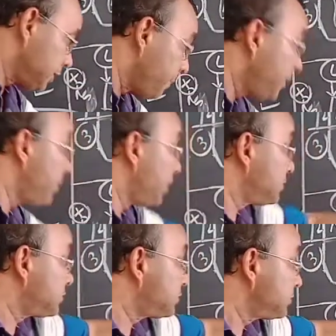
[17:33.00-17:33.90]
debit
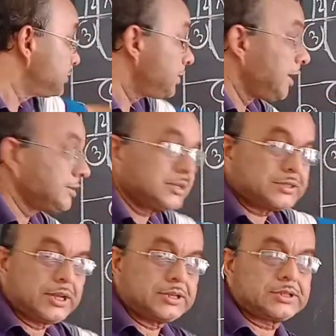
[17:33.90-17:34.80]
balance, asset
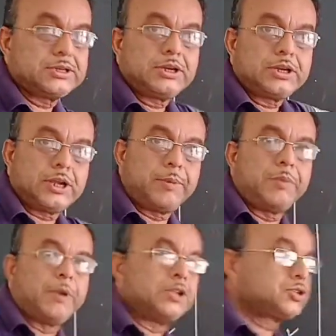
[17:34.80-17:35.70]
sides, debit
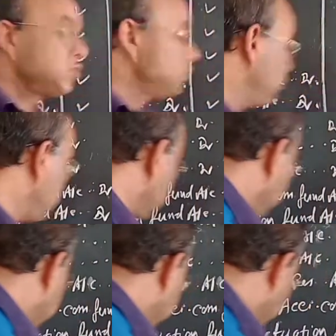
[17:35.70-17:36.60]
balance, you have to
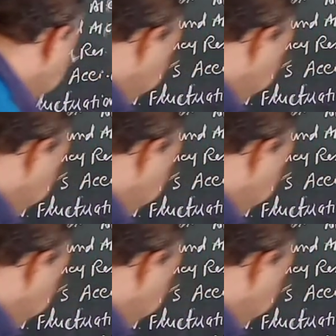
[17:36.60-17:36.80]
make it a